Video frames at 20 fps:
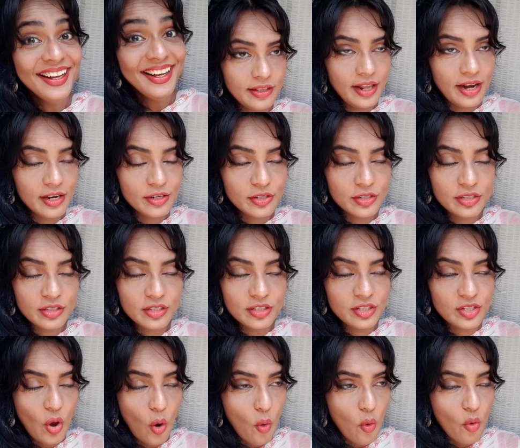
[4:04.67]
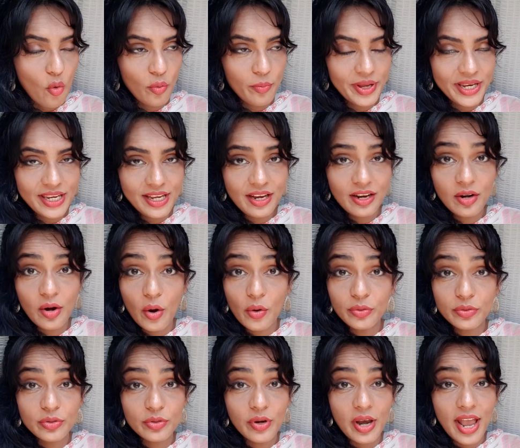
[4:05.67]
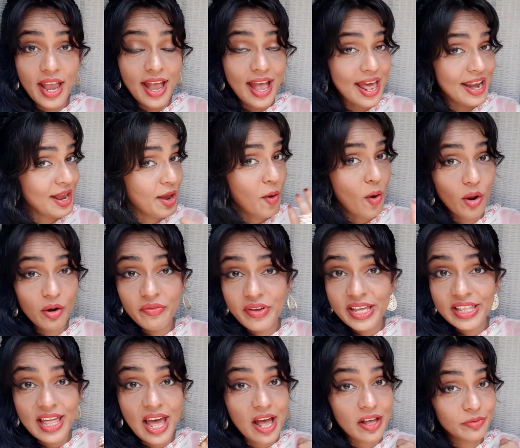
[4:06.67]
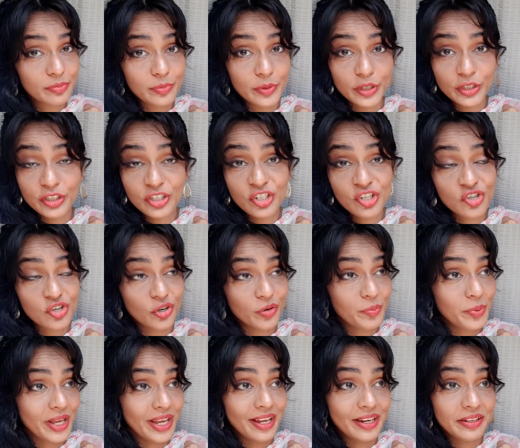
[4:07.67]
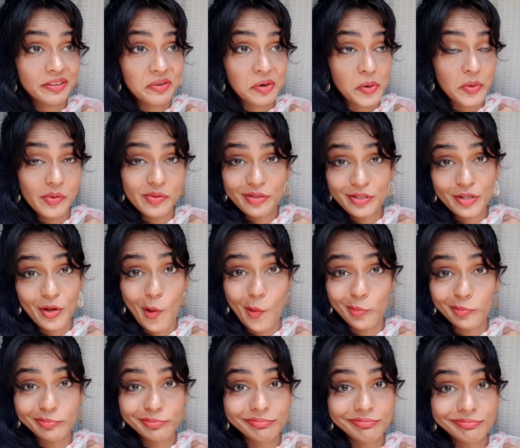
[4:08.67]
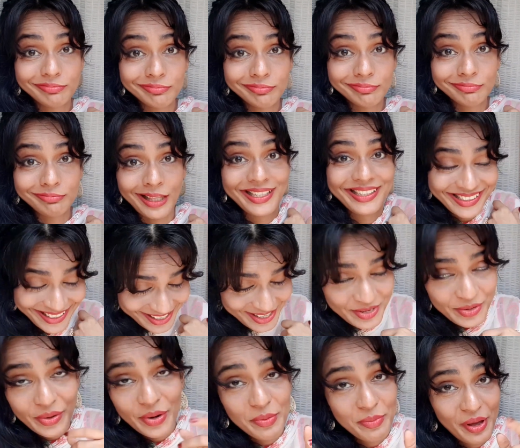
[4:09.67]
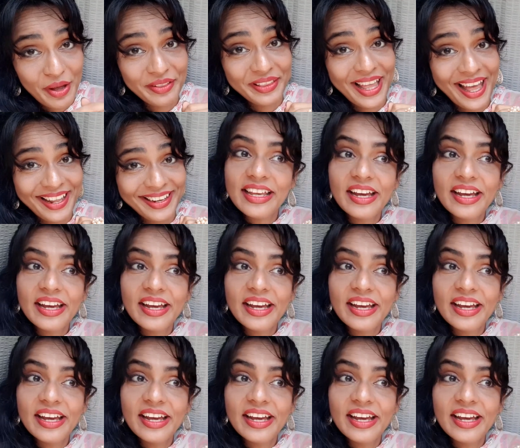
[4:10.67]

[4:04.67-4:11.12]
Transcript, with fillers: There are just so many crows today and I always have birds chirping and crows, so sorry about that.